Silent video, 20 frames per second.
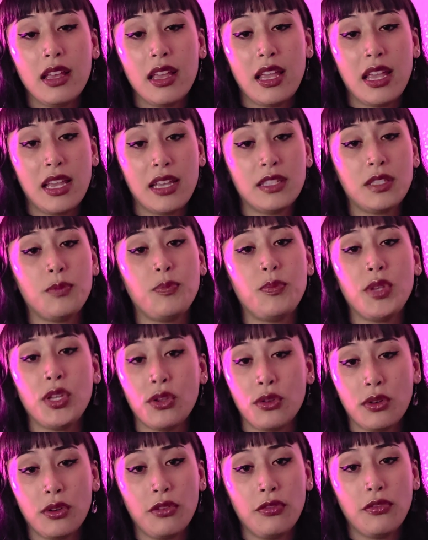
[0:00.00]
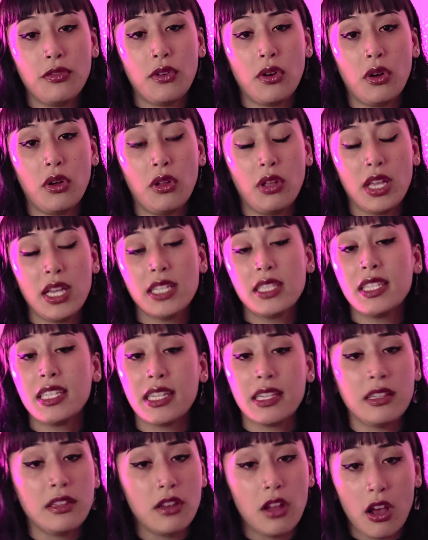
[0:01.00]
is beautiful, it's
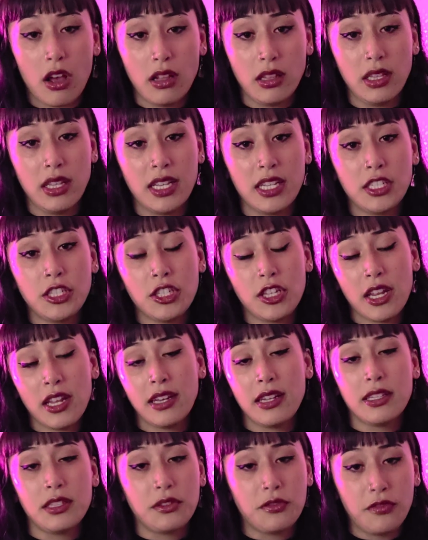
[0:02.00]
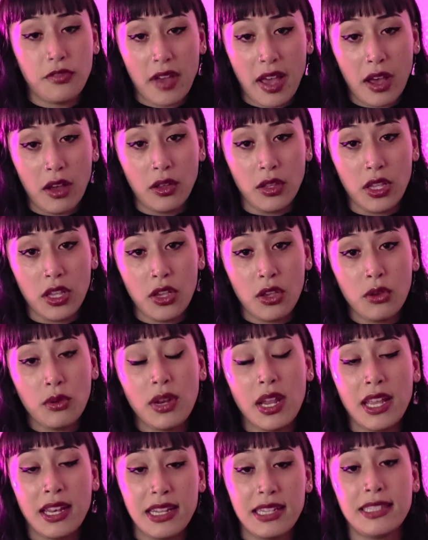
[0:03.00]
acknowledged, and it's valued,
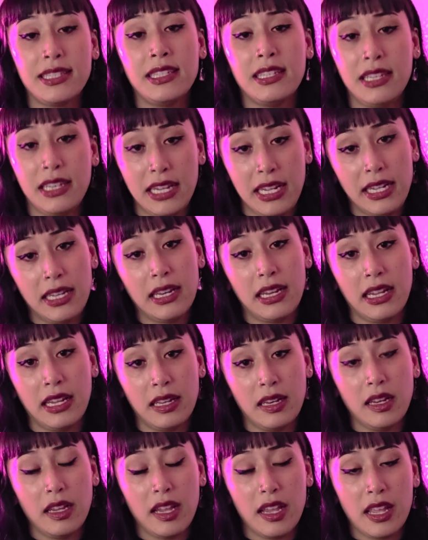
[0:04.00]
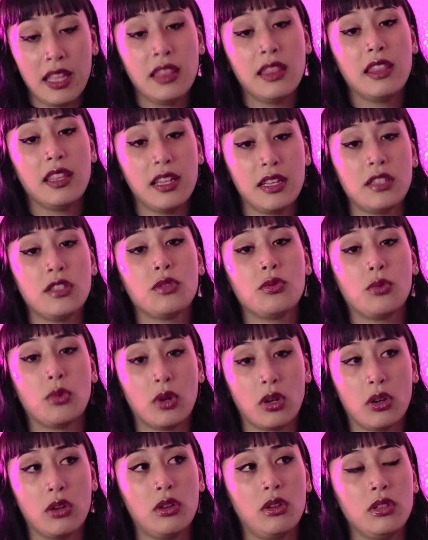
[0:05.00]
and it's needed in this
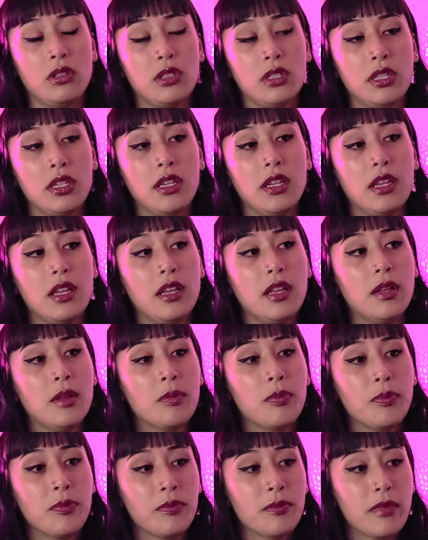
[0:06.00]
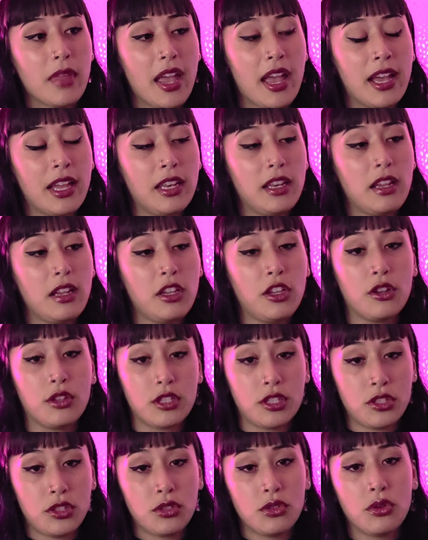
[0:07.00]
world. And your
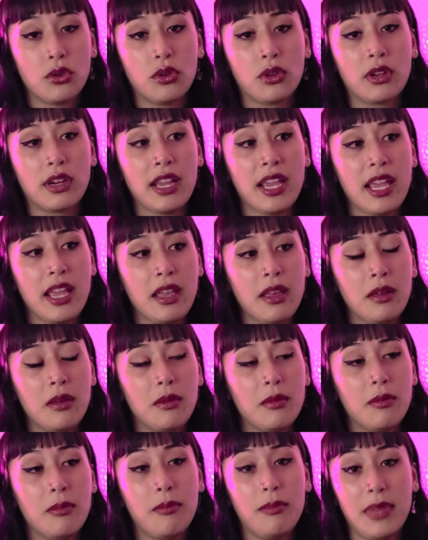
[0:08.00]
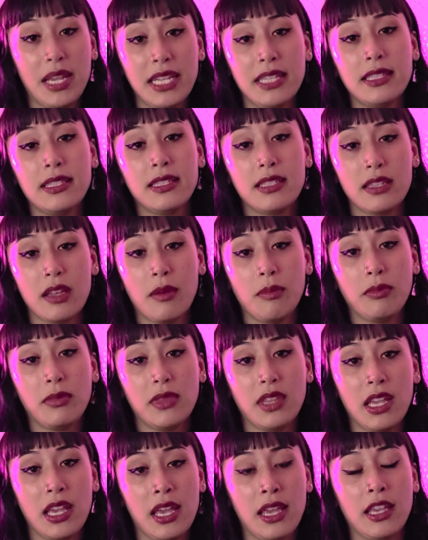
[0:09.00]
story means
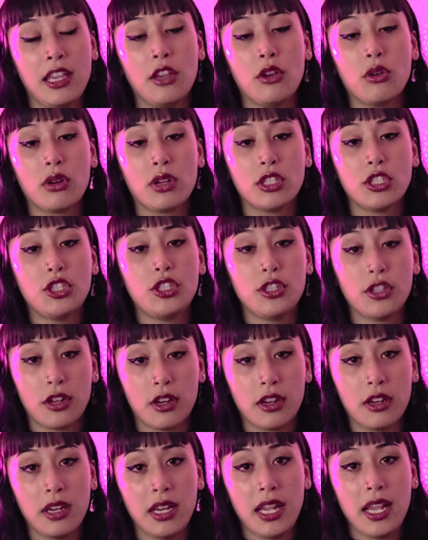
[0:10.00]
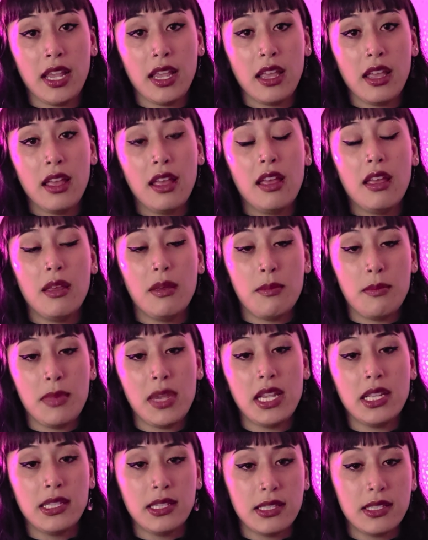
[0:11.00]
something, your journey
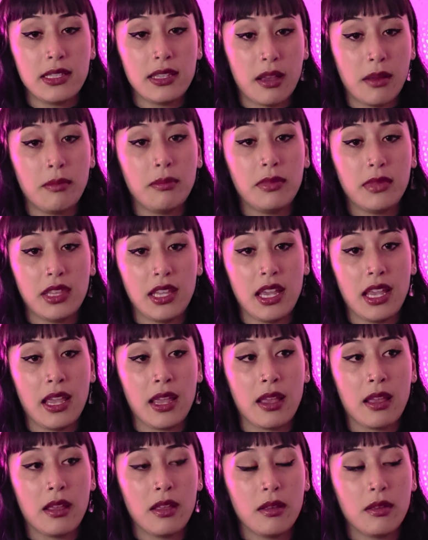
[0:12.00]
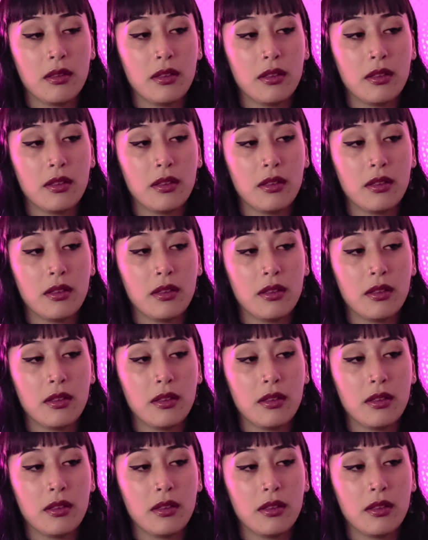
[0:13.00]
means something.